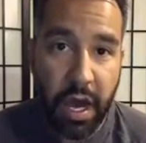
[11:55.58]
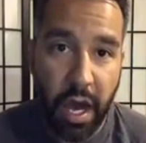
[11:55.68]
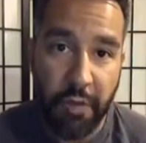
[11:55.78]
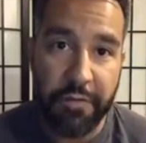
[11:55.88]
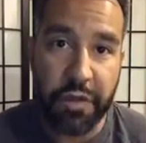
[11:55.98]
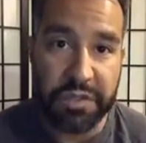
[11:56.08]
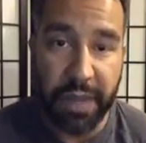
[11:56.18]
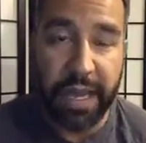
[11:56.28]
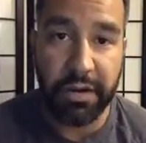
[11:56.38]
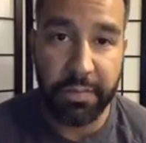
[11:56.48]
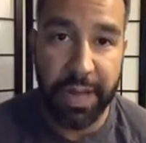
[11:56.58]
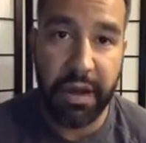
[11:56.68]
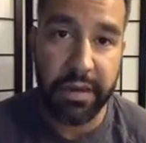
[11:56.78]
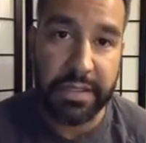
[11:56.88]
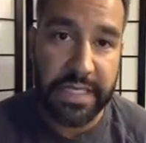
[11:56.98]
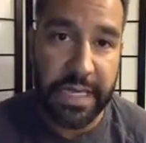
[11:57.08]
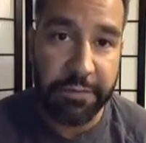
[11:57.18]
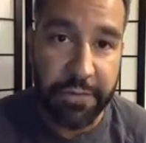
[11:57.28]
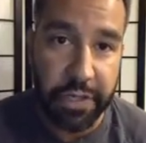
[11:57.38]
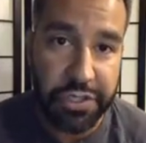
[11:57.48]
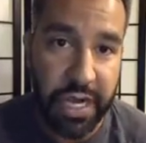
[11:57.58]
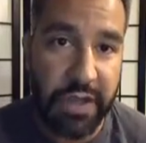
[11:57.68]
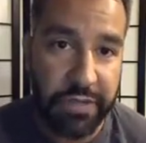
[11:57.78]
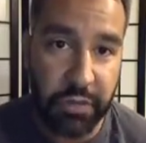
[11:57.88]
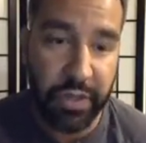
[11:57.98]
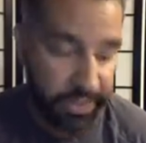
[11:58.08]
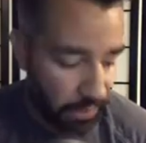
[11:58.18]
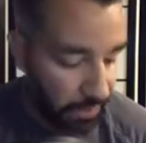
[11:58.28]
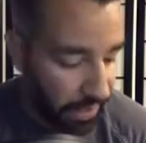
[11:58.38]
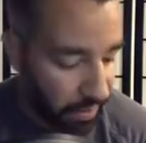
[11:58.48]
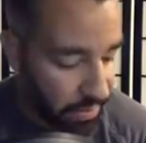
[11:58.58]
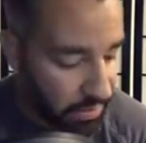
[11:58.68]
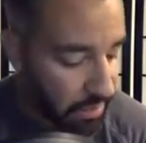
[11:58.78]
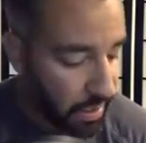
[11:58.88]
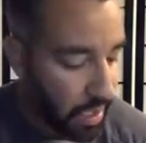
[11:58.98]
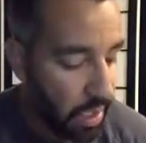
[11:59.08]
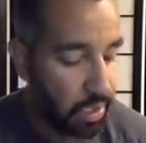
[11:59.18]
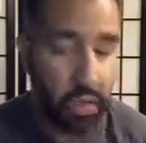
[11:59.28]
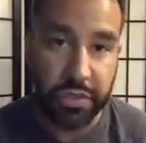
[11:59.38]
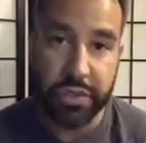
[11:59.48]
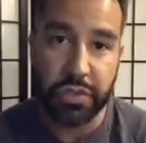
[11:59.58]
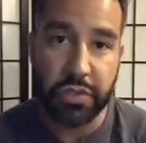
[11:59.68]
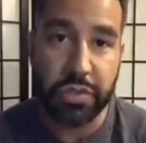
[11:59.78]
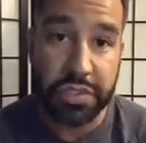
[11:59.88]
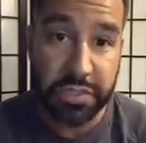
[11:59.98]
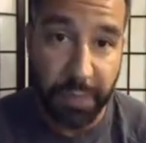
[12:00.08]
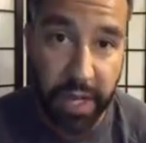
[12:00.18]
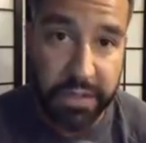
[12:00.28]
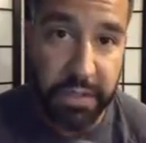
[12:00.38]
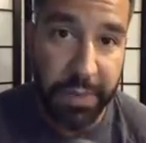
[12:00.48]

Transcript: of those migrant parents, if they're traveling with their parents, go to sponsor